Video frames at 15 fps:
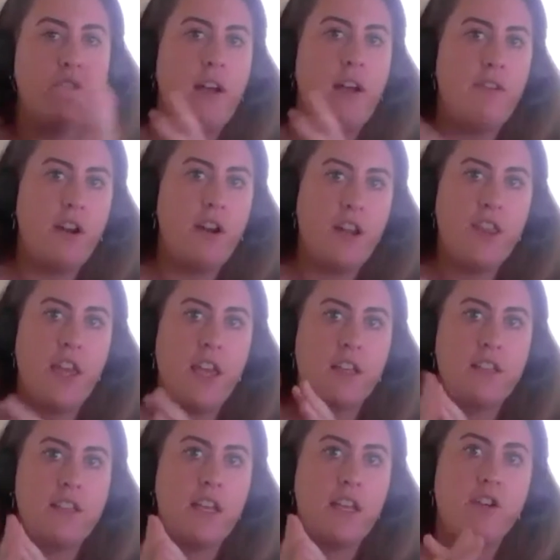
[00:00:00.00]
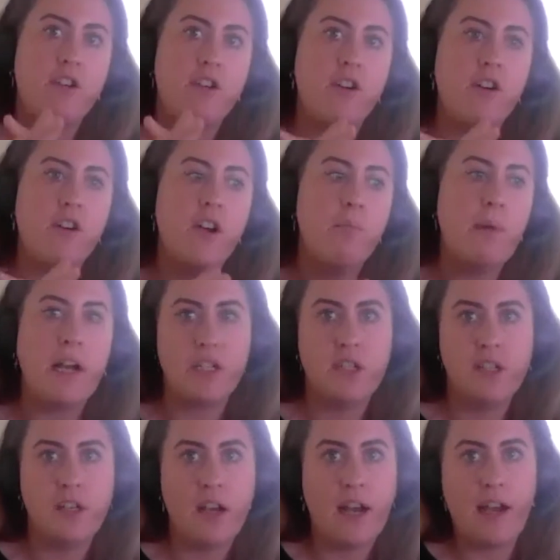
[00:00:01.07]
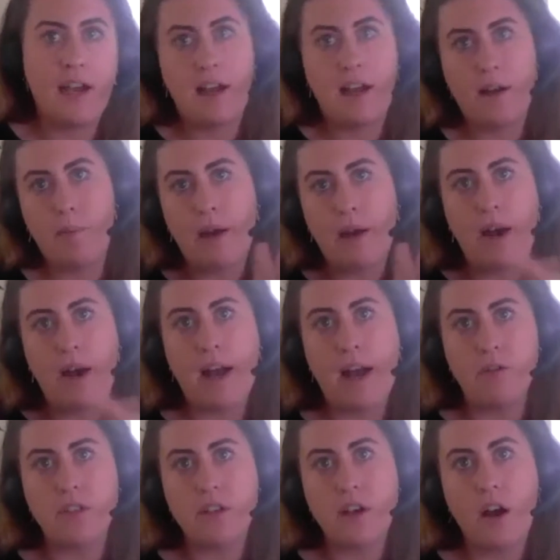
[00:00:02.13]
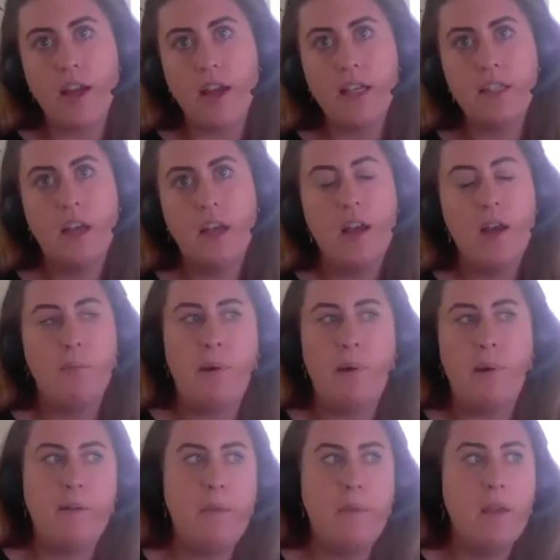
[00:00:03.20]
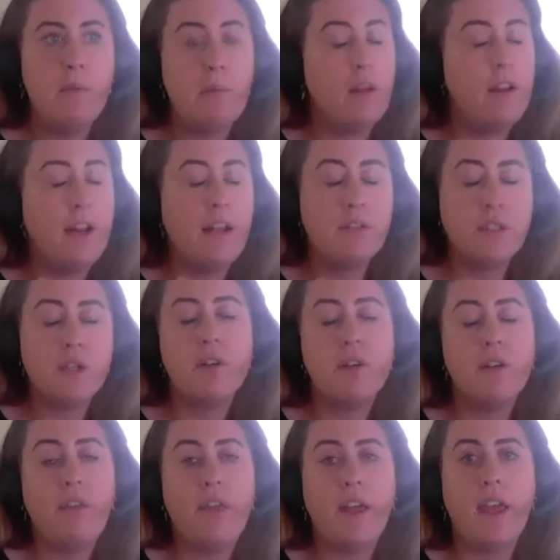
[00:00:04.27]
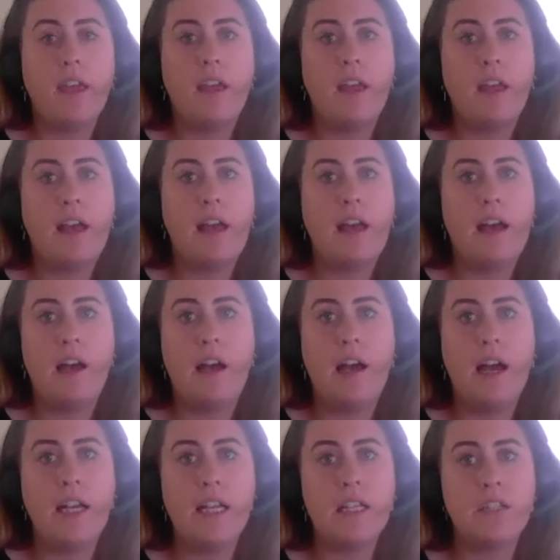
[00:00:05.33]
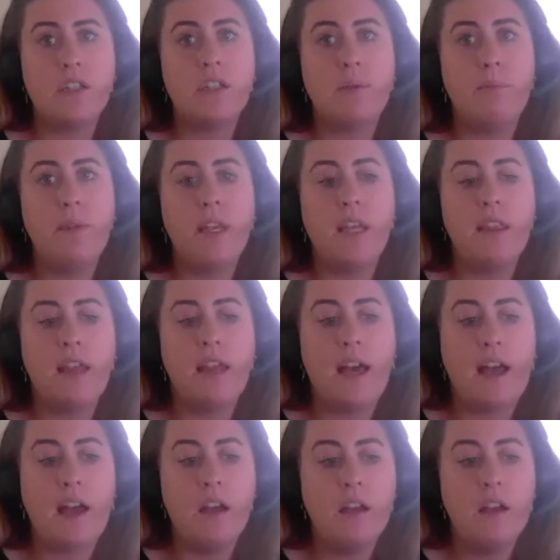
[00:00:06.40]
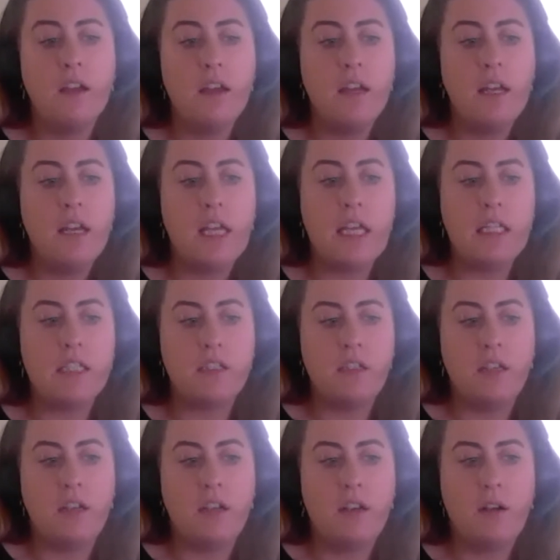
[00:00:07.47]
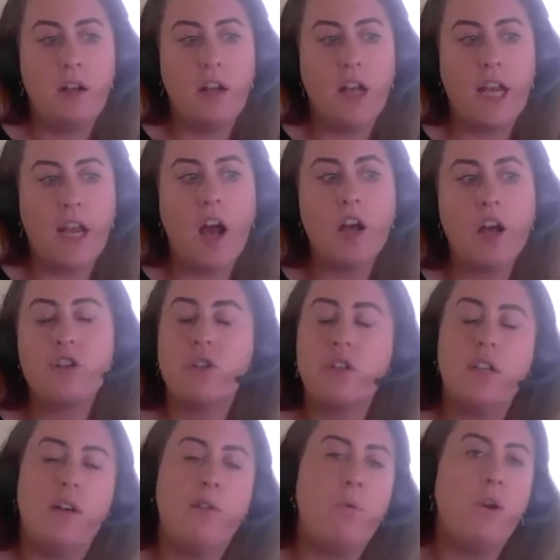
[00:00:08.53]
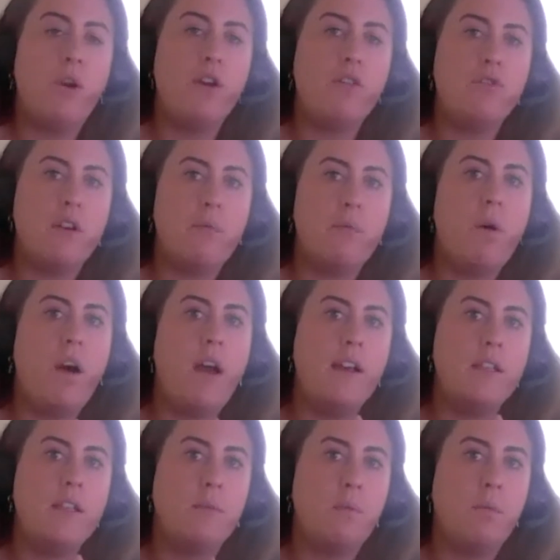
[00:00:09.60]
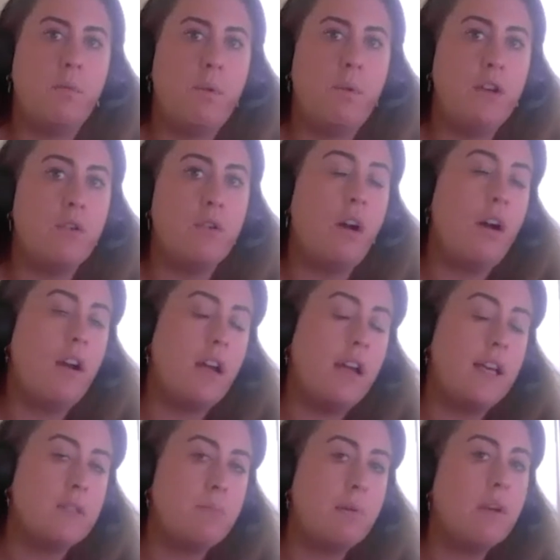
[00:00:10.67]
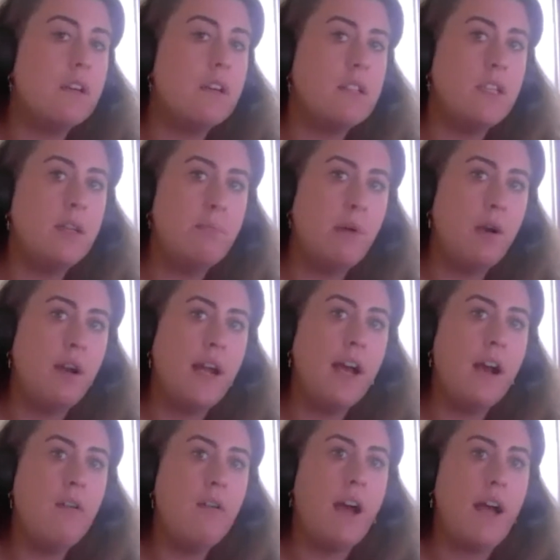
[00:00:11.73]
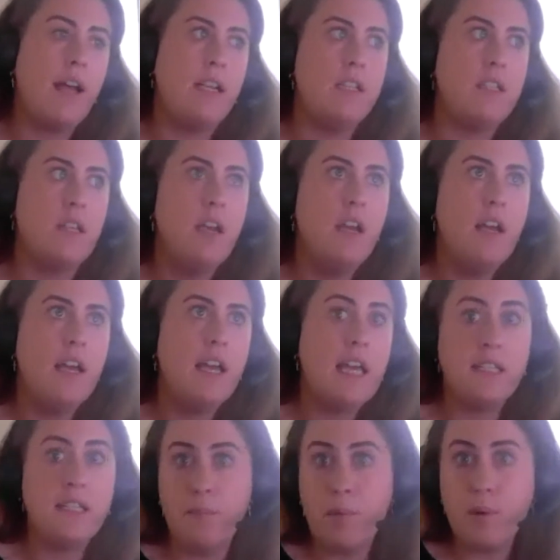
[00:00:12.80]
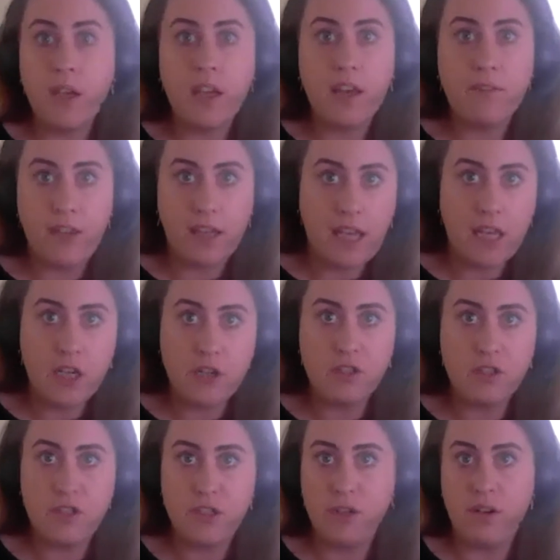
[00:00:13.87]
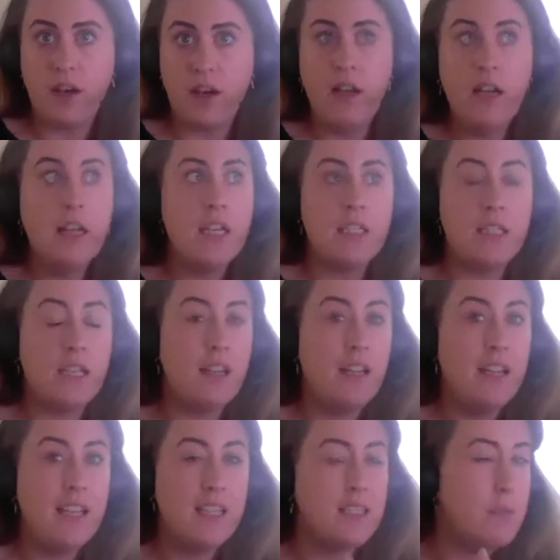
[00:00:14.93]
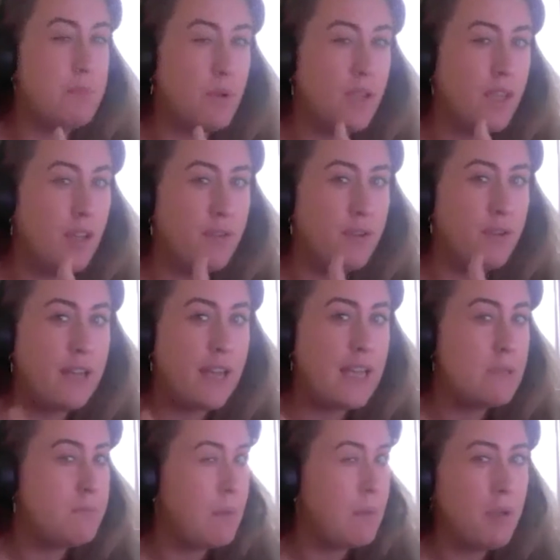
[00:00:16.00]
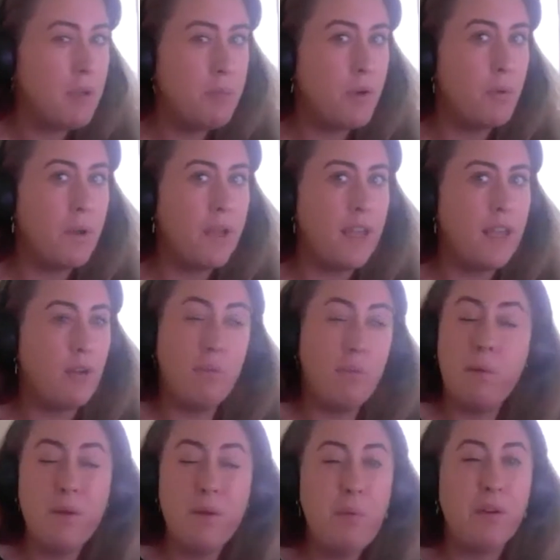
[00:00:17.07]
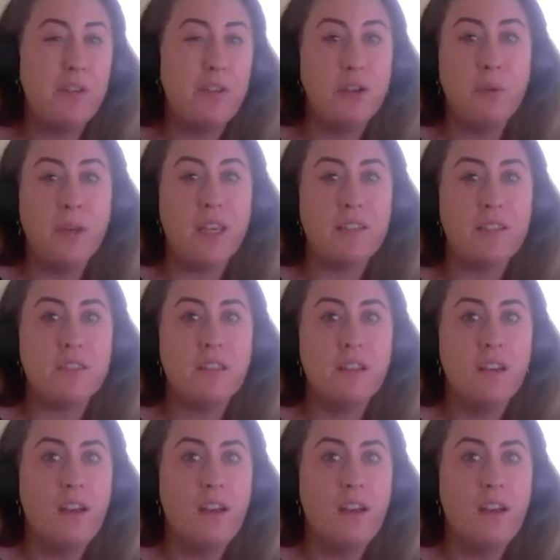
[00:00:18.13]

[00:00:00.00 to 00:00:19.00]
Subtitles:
you have a lot of things that you're passionate about outside. But burnout's a real thing, and it's just something that it's to like ask yourself, what are your tripwires when you are experiencing burnout? And is it booking a vacation sooner? Is it, instead of booking a few days, maybe you book a week or maybe you book 2 weeks.